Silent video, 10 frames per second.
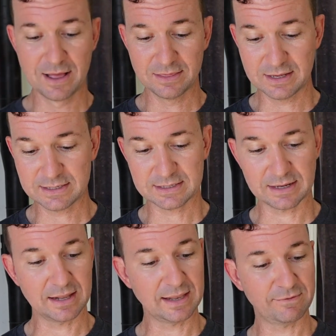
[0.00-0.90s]
This
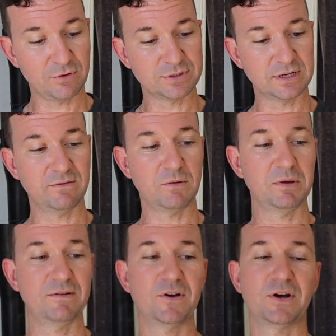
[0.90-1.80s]
level, to give you a
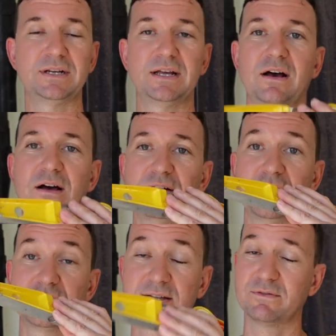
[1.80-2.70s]
bit of an idea, I've had
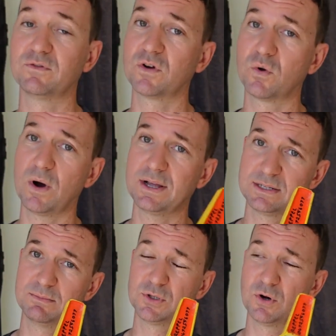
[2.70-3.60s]
this level for quite
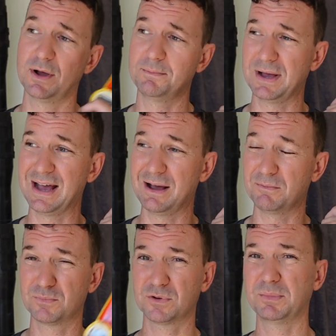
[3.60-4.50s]
some time,
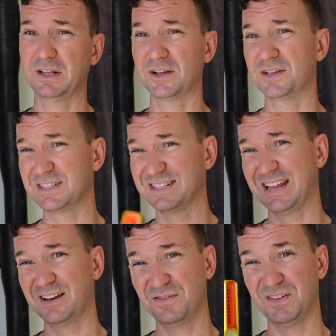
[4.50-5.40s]
probably close to
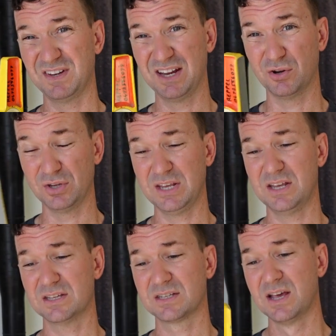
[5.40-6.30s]
10 to 15 odd
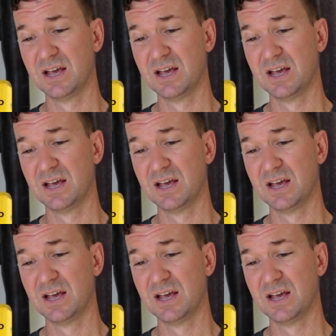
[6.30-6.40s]
years.